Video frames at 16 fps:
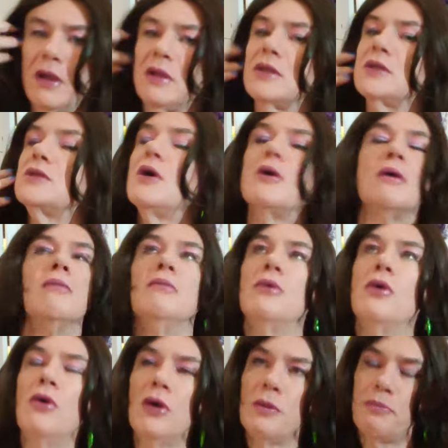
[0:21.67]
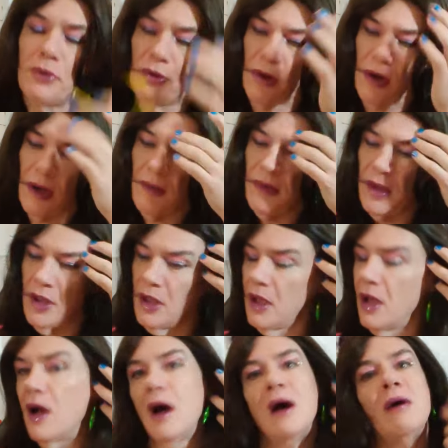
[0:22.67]
Right, so Mork Borg.
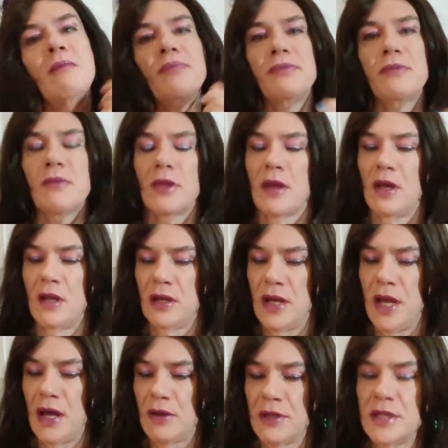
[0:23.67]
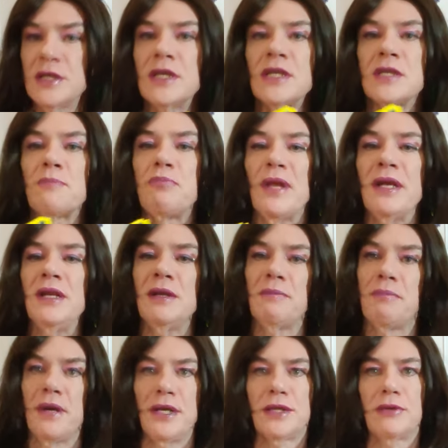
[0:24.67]
Now, this is a
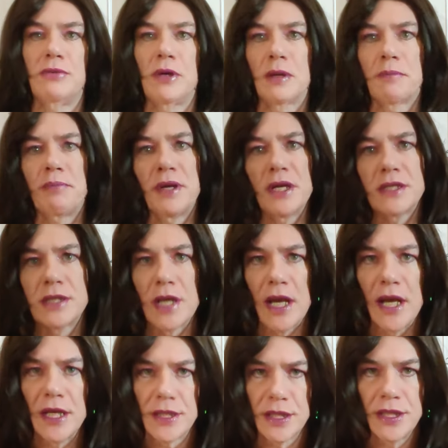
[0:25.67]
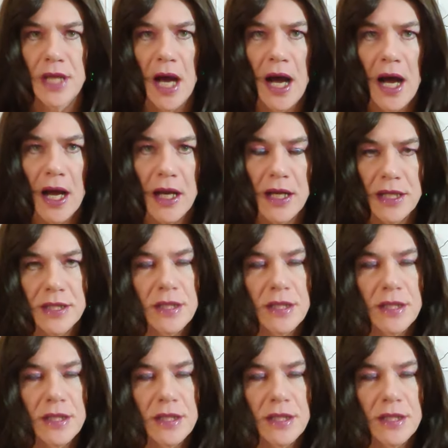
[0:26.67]
splendid piece of work, but it's dark.